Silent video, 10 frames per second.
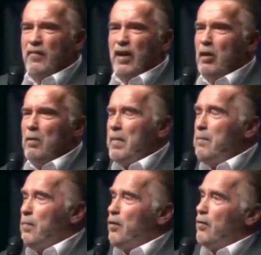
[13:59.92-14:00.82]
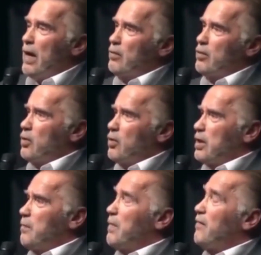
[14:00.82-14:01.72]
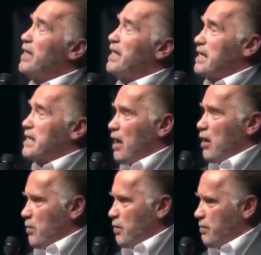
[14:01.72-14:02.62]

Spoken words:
fellow member around you that maybe needs help.